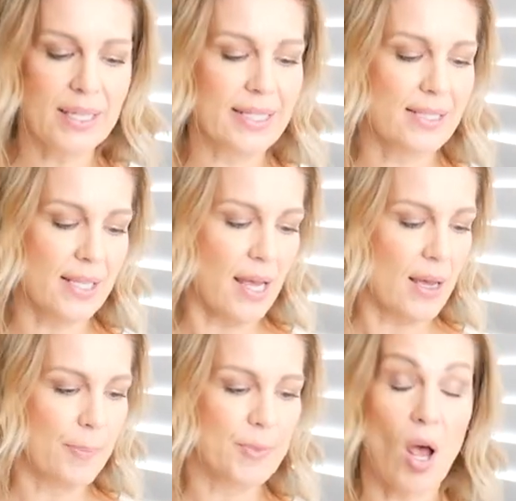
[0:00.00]
It's
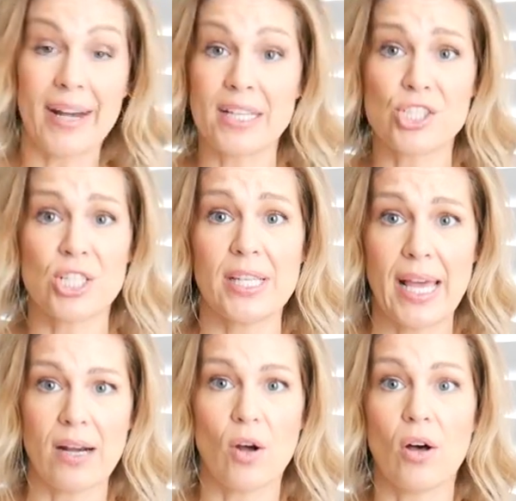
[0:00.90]
um, not itchy
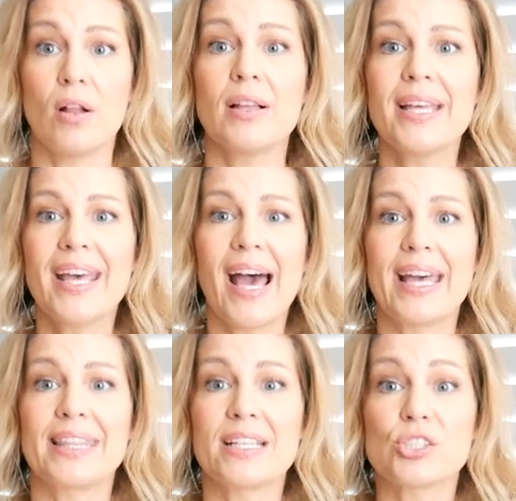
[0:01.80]
at all. I
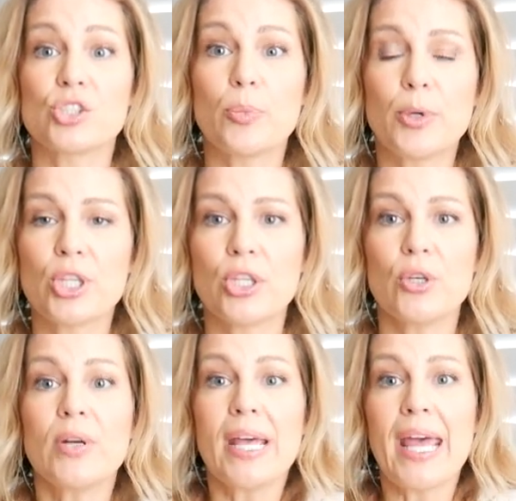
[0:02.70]
think it's super
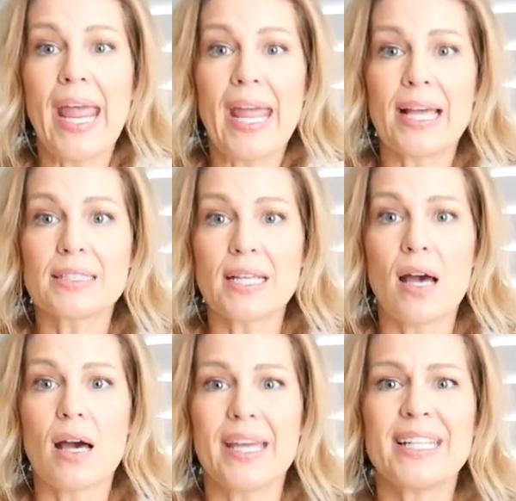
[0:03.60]
cute. And
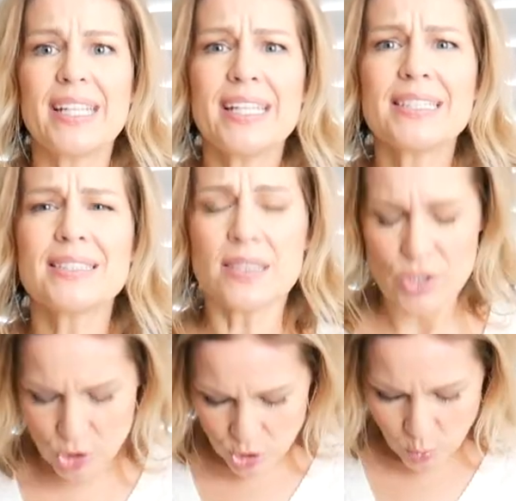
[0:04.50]
uh, it is
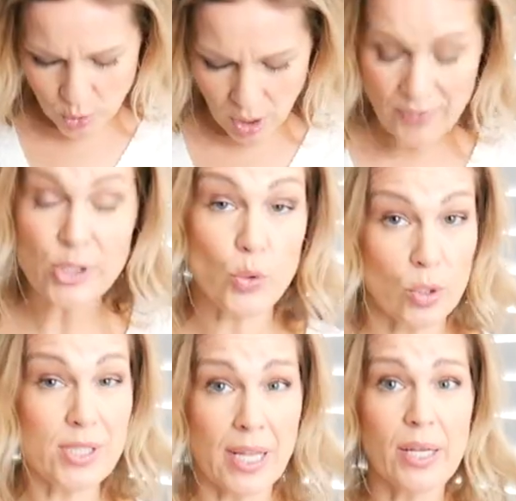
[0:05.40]
short on the
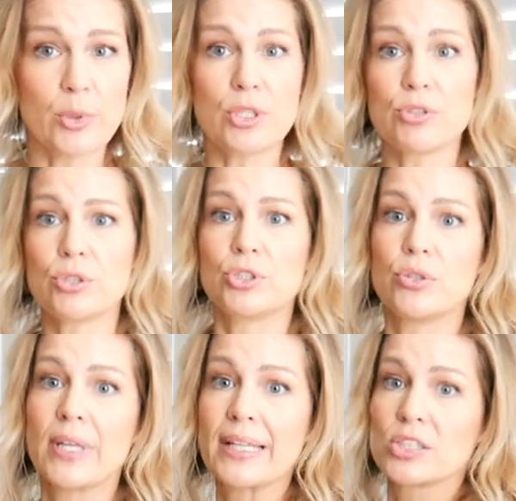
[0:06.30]
shorter side when you do do
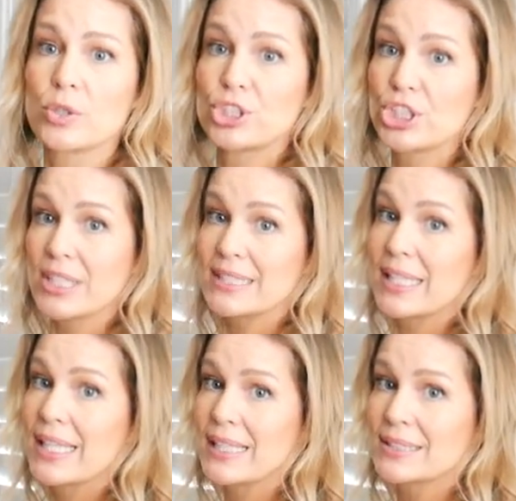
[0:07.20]
that. So it just
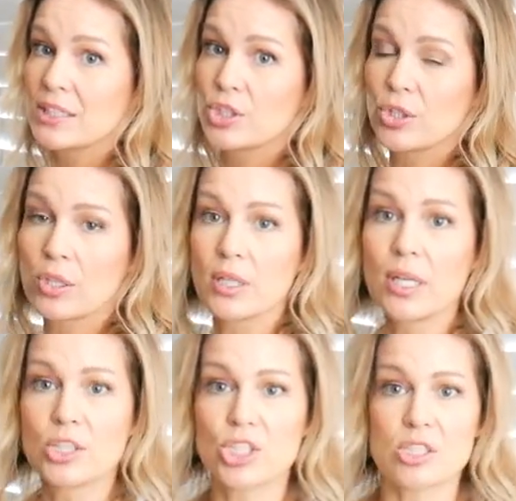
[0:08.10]
hits at your,
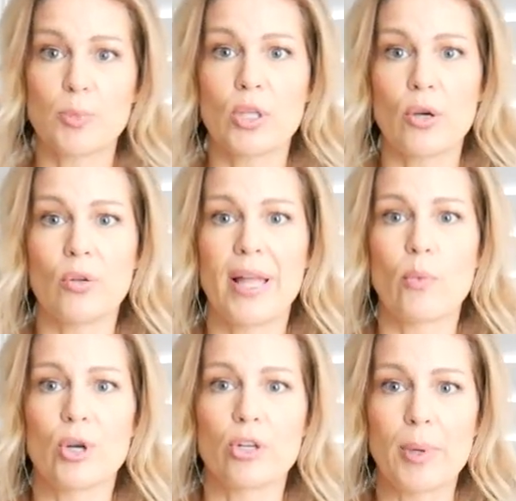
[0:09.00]
just below like
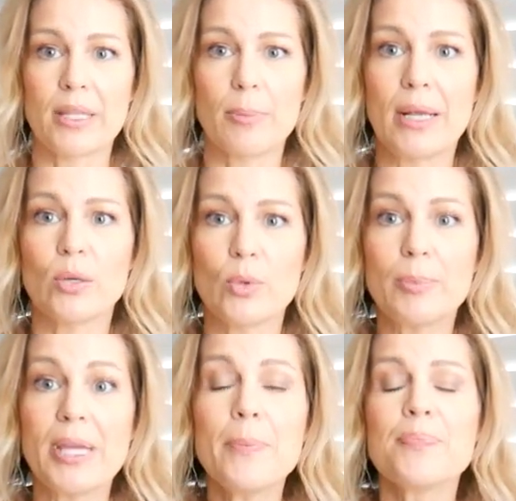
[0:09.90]
where your belly button would
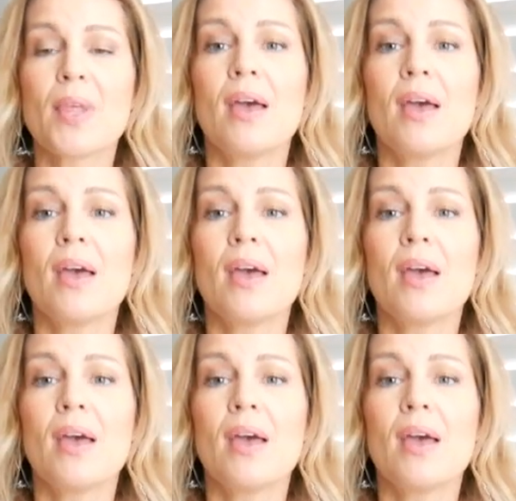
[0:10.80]
be.